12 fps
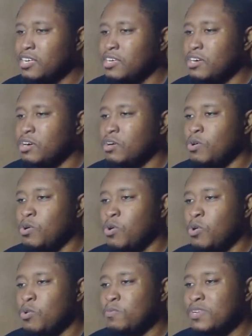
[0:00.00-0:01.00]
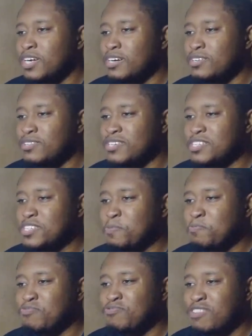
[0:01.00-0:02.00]
Yo, Homelander is a
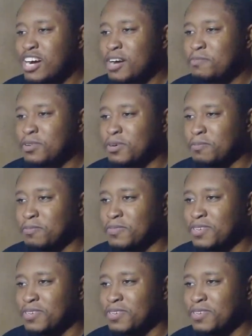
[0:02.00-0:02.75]
problem.